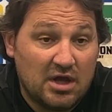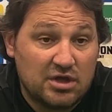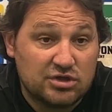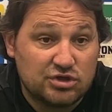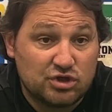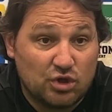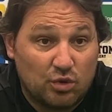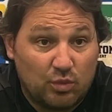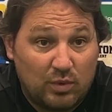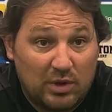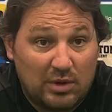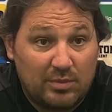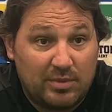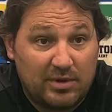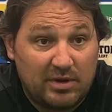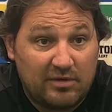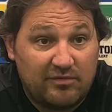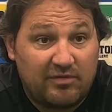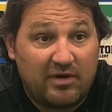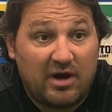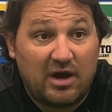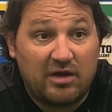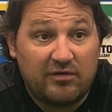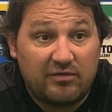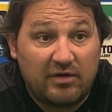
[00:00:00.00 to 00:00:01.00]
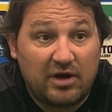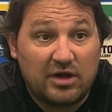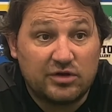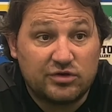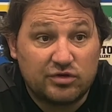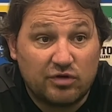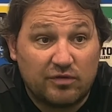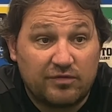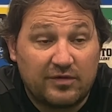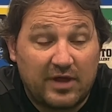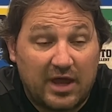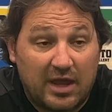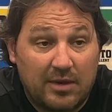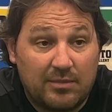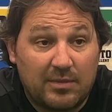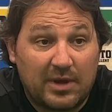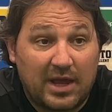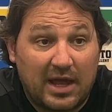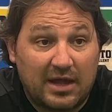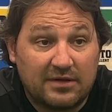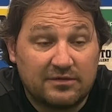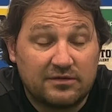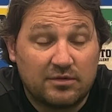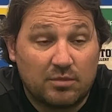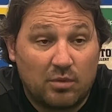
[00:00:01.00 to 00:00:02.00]
So it will be a very very tough game
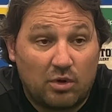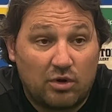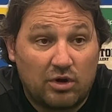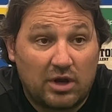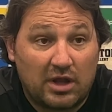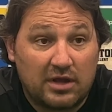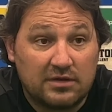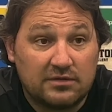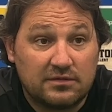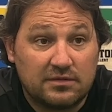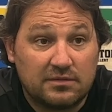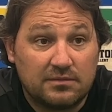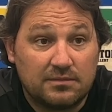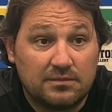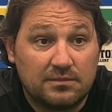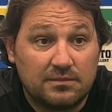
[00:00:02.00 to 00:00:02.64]
again tomorrow night.